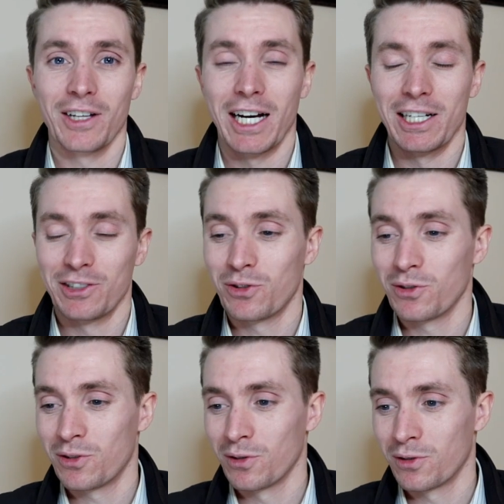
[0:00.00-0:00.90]
uh, to,
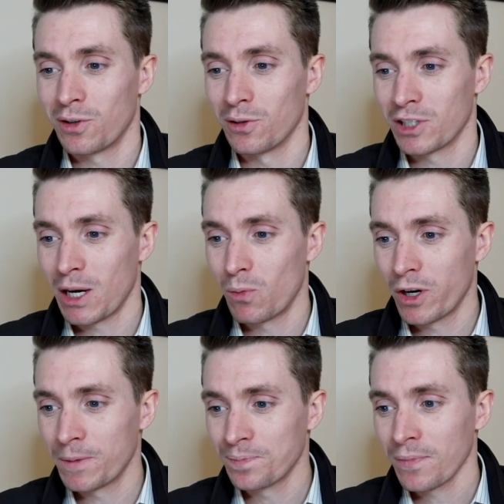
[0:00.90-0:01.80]
to, to
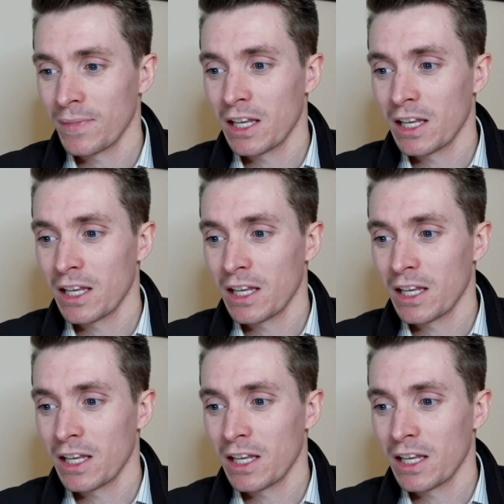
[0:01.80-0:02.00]
someone.